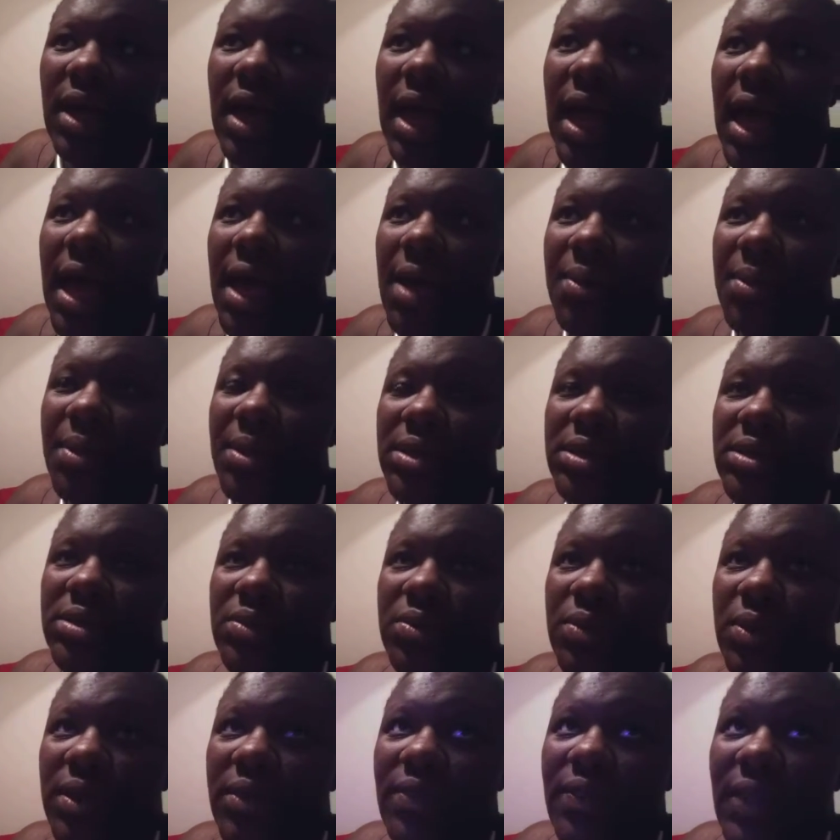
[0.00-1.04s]
I was
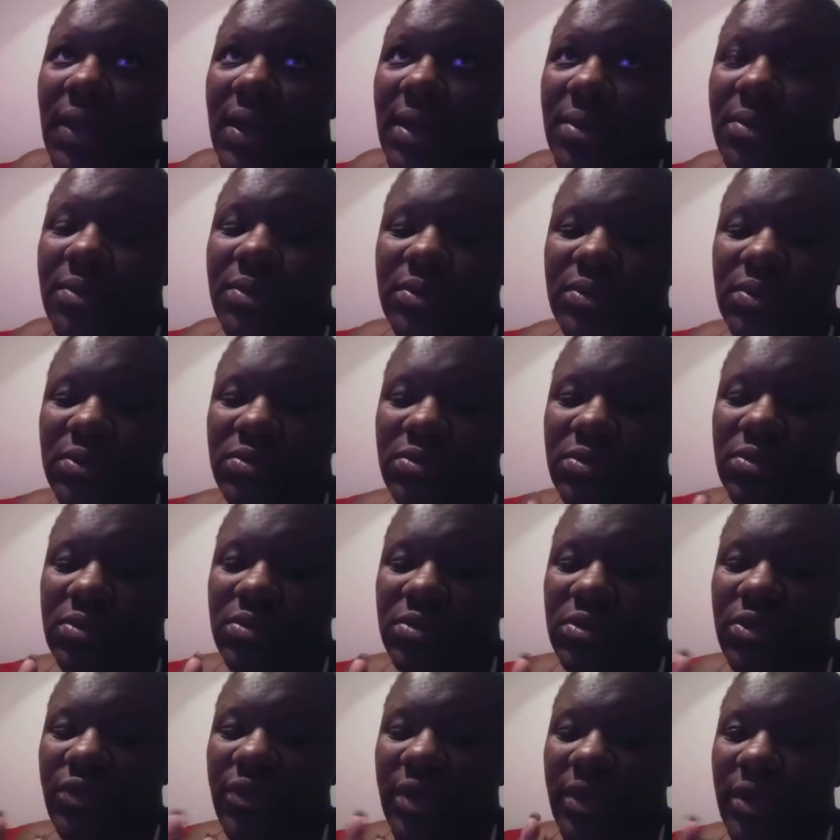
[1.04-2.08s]
with them
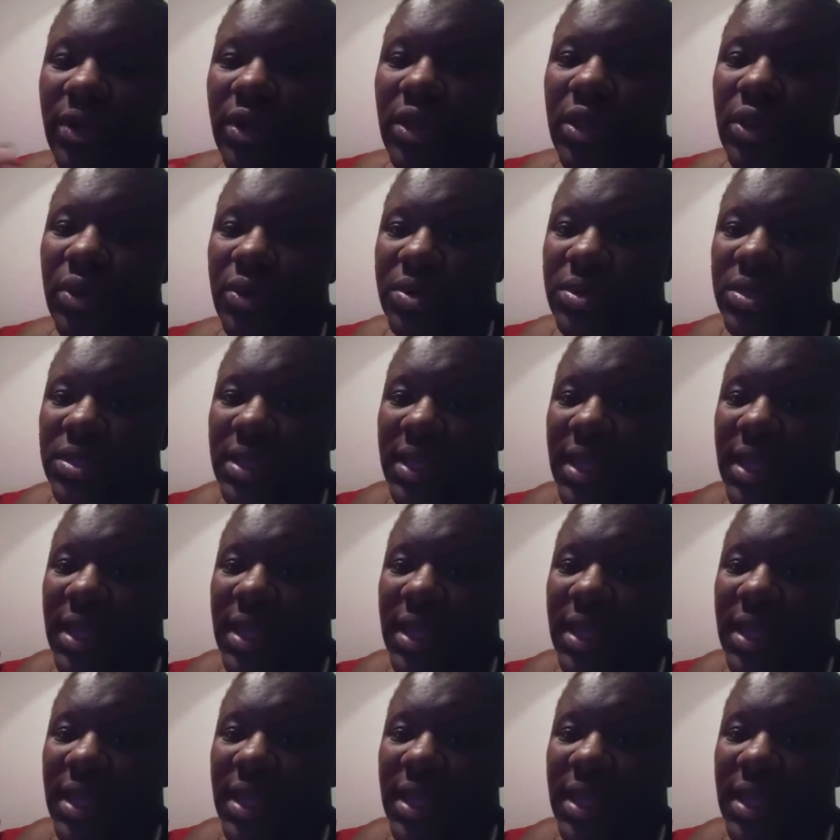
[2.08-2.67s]
very close